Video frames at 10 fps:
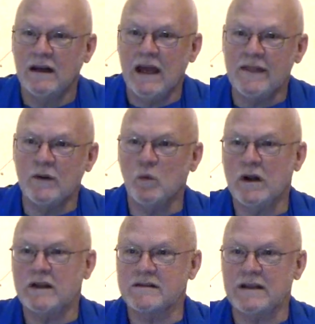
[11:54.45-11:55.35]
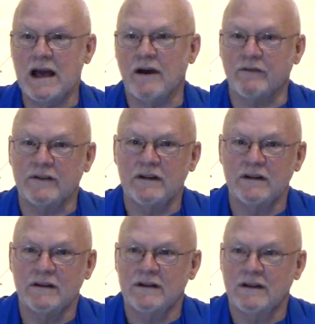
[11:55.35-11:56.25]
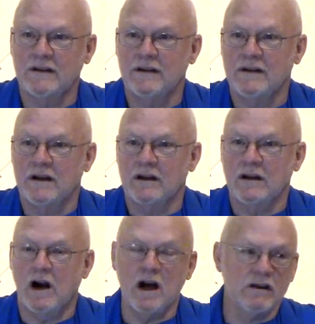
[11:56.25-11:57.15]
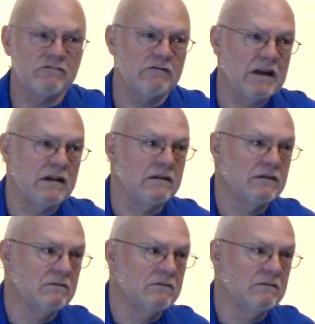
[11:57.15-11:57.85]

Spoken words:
And then what is left? Concrete.